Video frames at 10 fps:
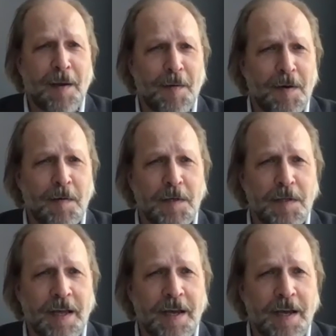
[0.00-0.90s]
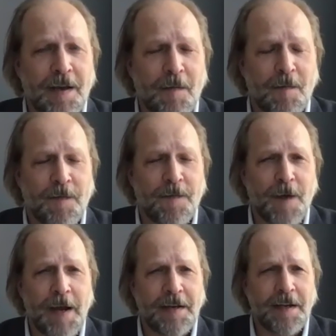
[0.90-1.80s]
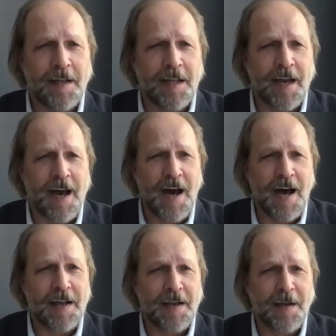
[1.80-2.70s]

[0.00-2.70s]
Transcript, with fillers: when it was like frighteningly hot.